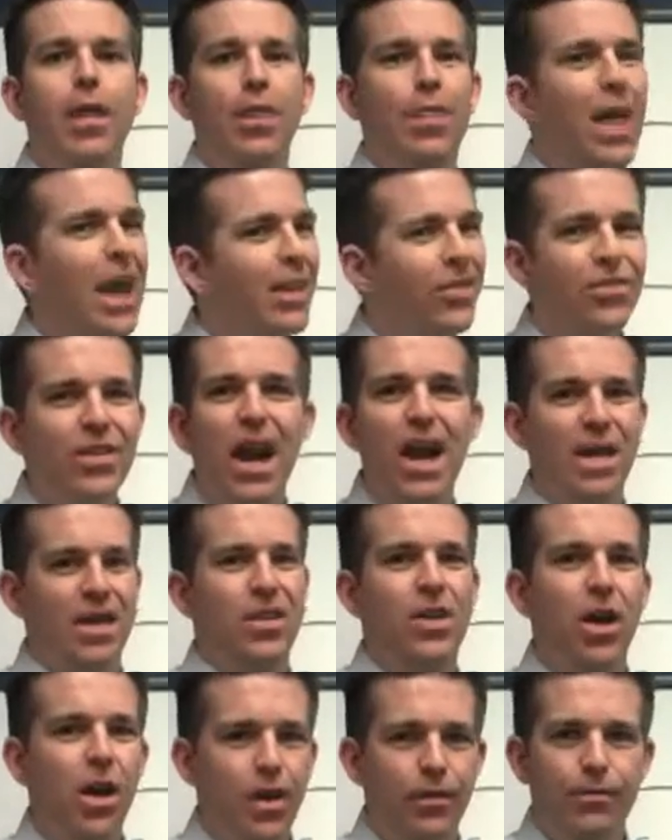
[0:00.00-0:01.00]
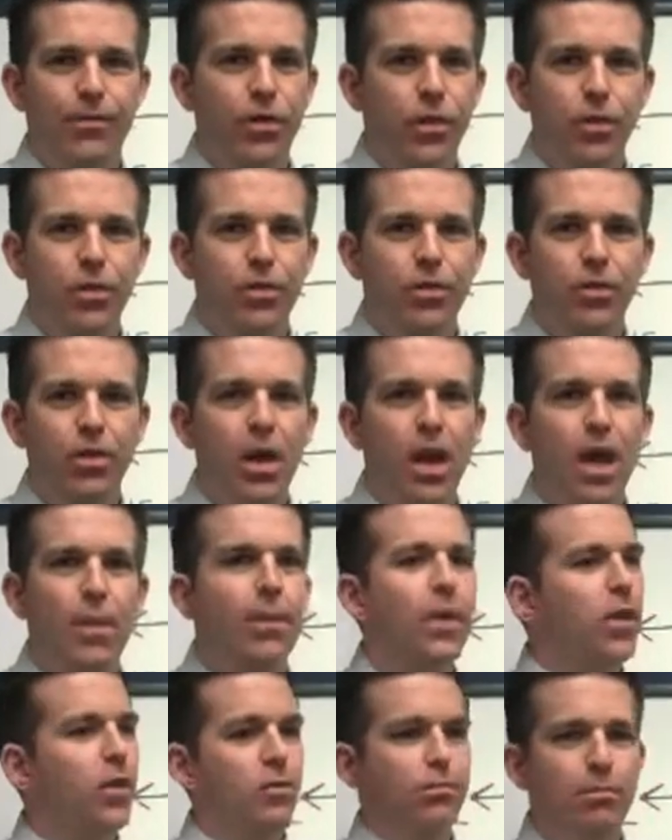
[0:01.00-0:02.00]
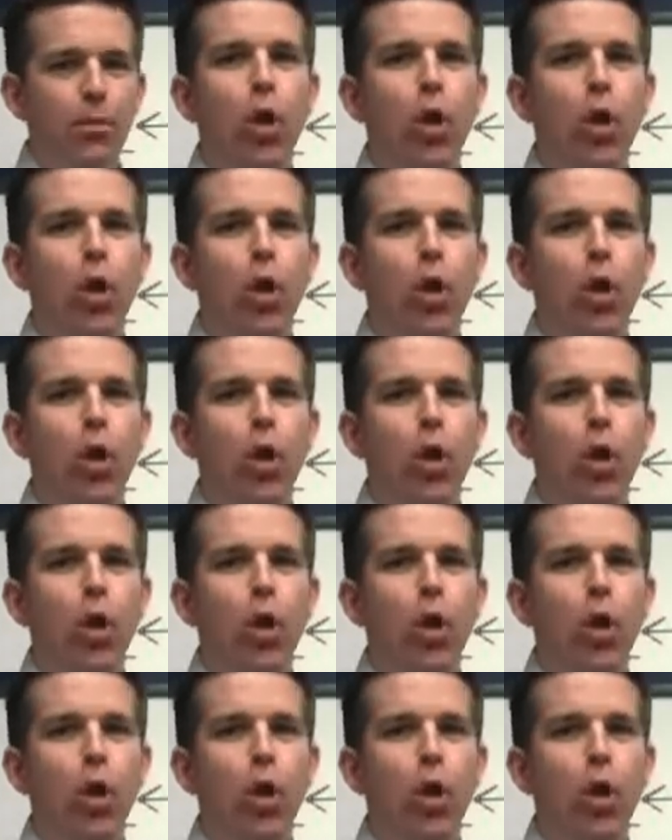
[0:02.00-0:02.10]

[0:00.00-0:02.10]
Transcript: that's not enough, folks, because